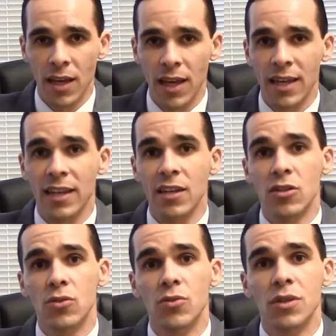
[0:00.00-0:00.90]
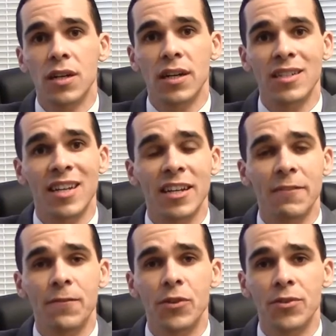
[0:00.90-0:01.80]
It can include
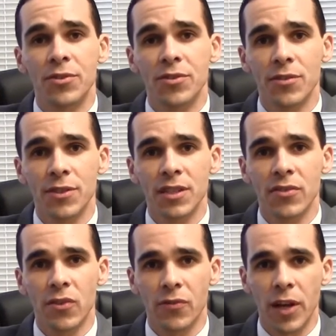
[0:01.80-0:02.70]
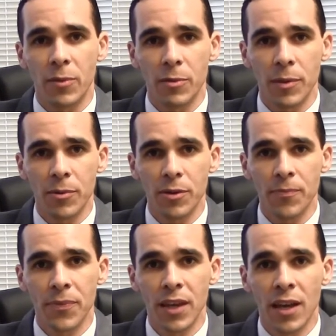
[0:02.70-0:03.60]
attending funeral services for a family member.
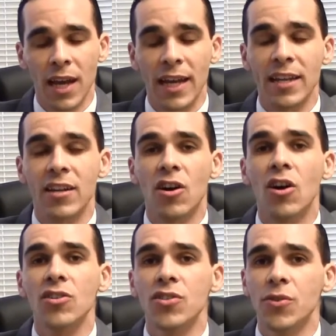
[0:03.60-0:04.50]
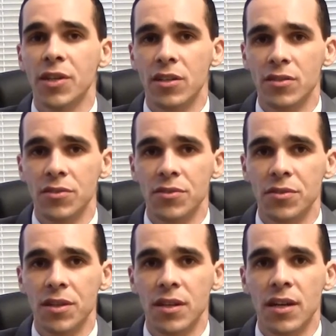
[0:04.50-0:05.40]
It can also
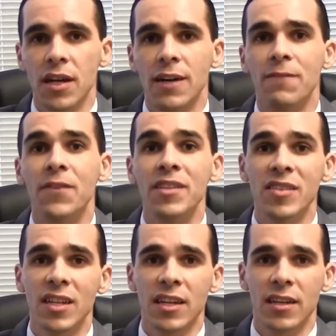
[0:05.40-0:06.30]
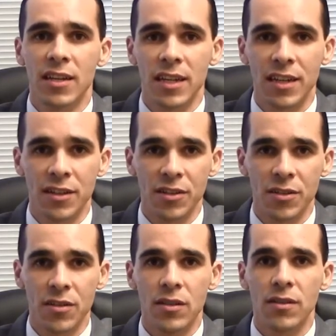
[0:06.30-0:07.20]
include visiting an
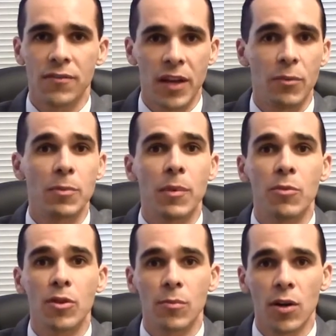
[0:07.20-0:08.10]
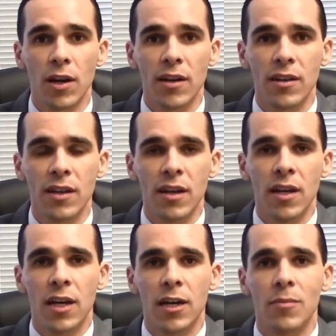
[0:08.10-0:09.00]
ill family member abroad.
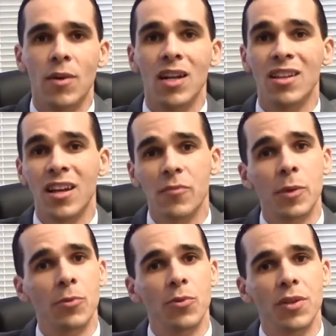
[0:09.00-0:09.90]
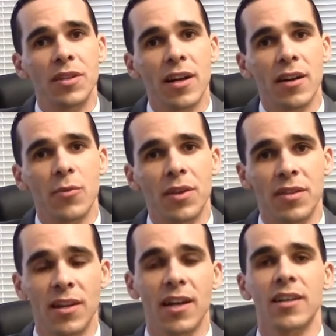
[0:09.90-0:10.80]
A lot of people with
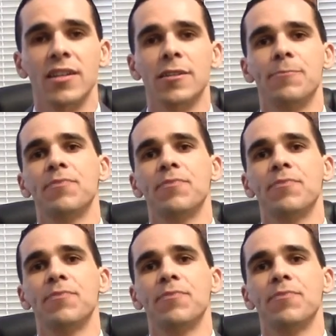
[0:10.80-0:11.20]
DACA